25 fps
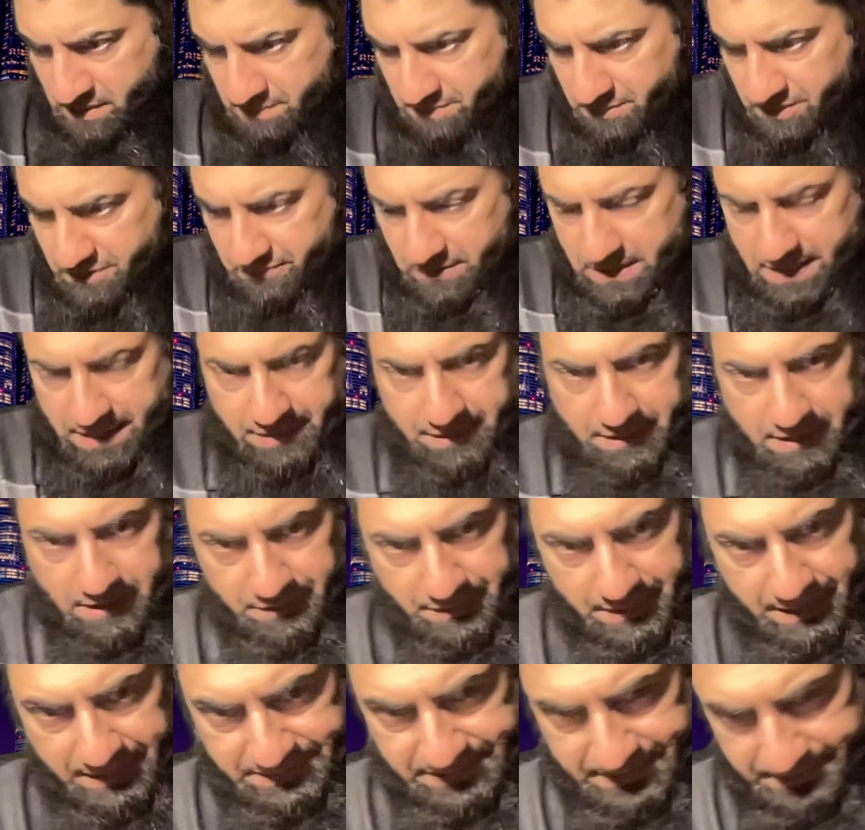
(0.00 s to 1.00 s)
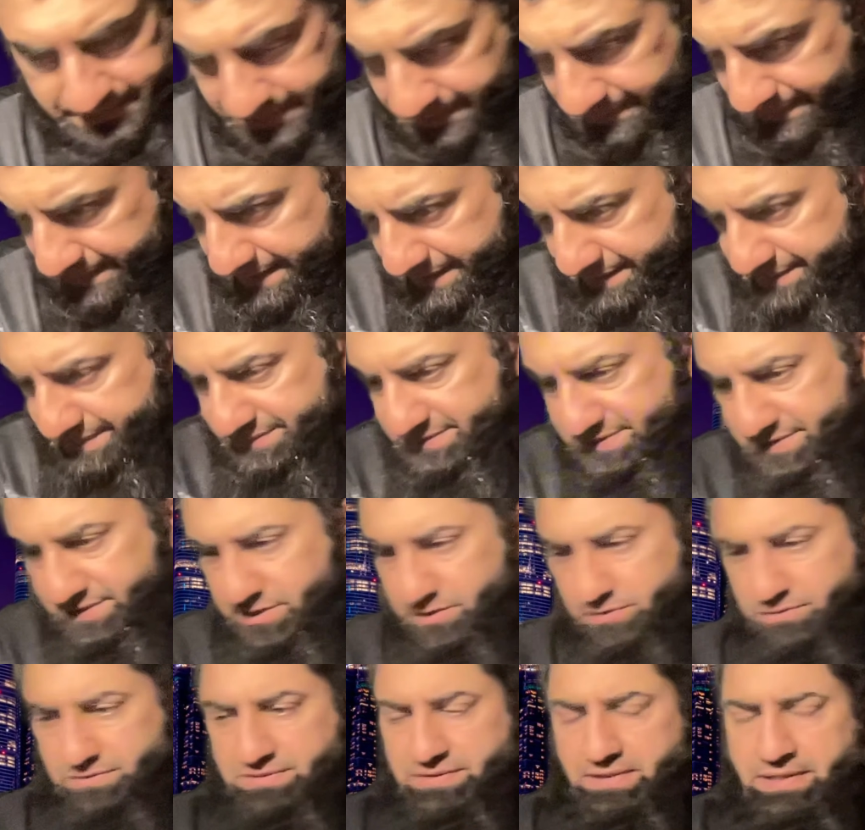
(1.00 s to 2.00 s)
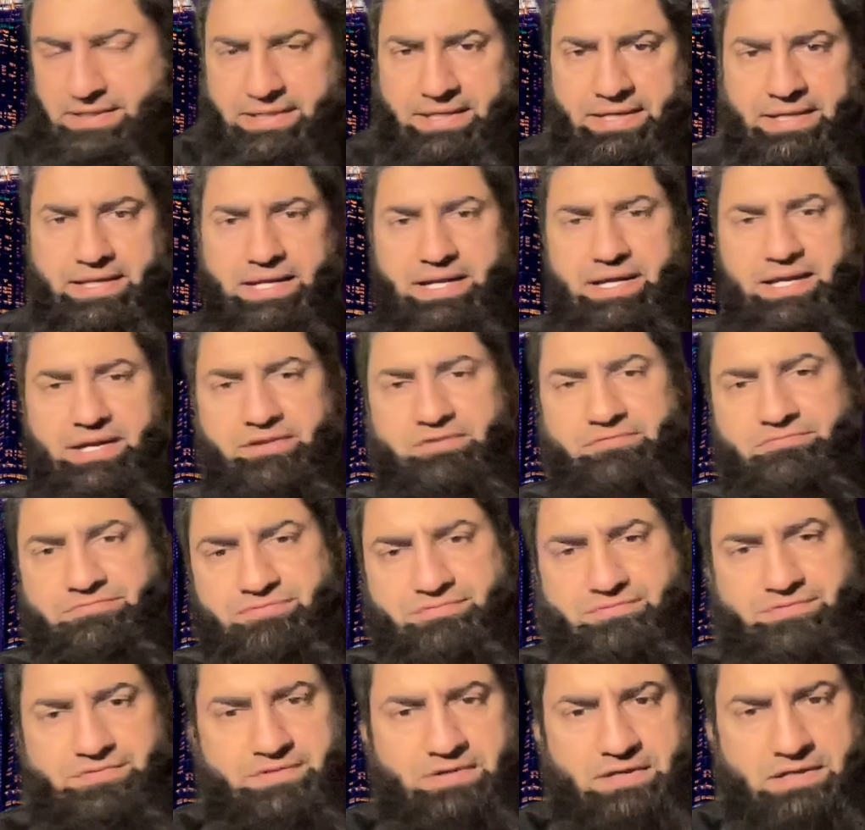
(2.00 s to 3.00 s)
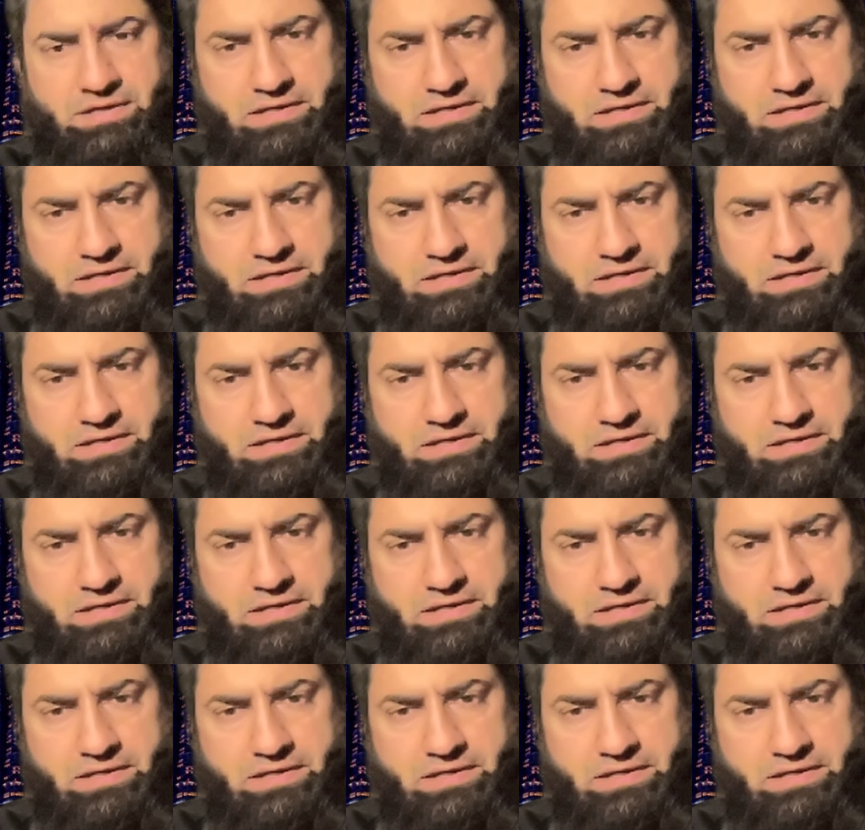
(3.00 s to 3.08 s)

right now, that's the latest news that he gave.